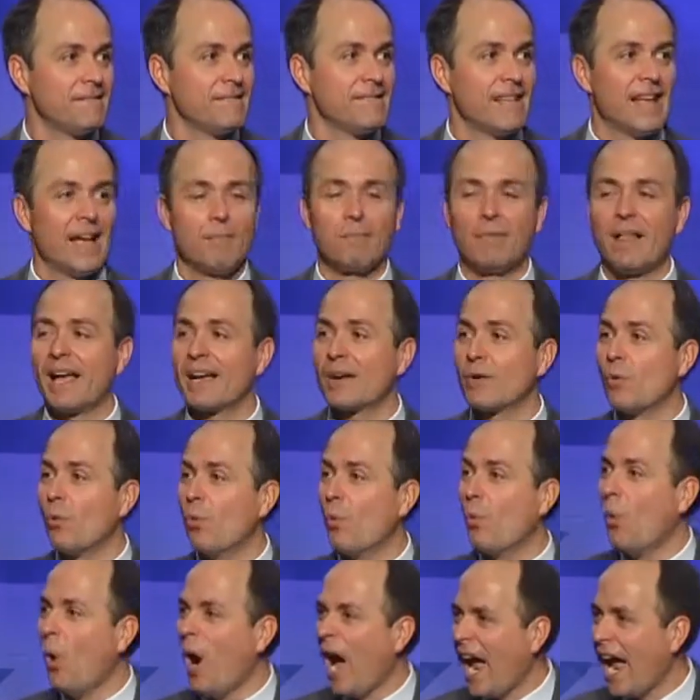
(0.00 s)
I'm like,
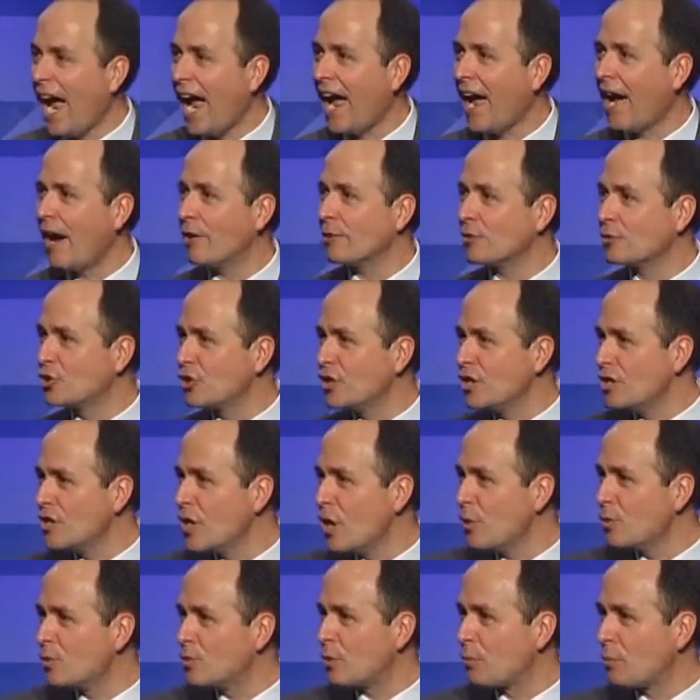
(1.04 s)
wow, she
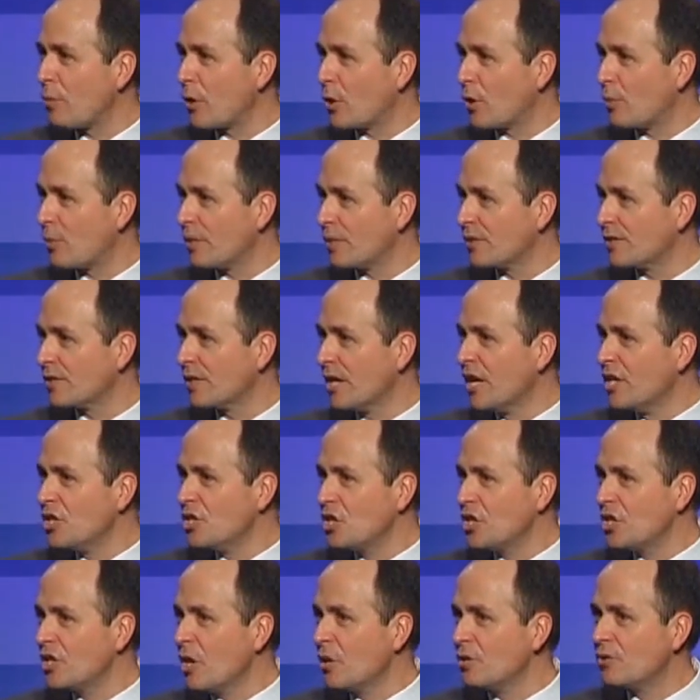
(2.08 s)
knows her purpose.
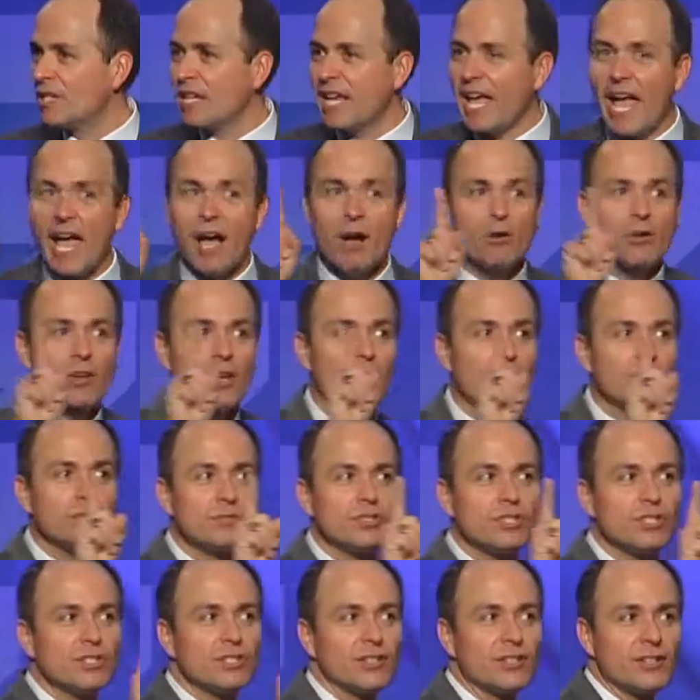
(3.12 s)
She knows the outcome
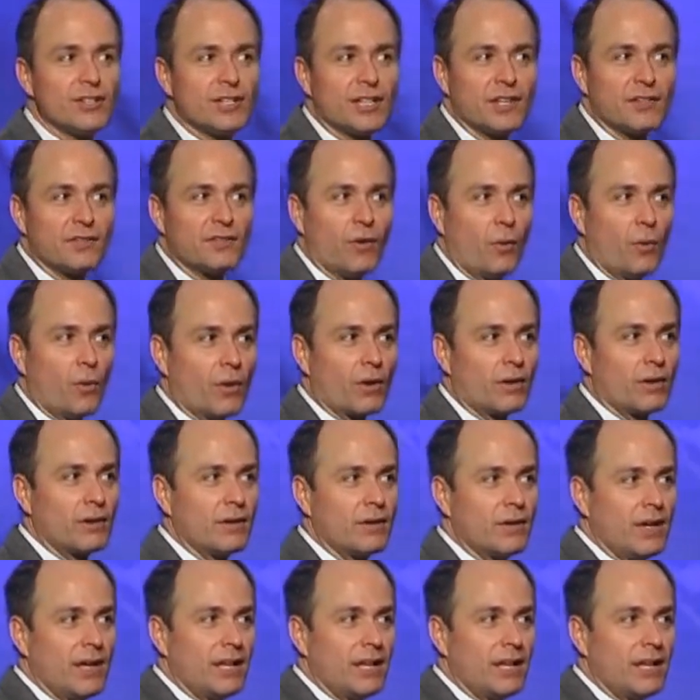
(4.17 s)
she's looking for.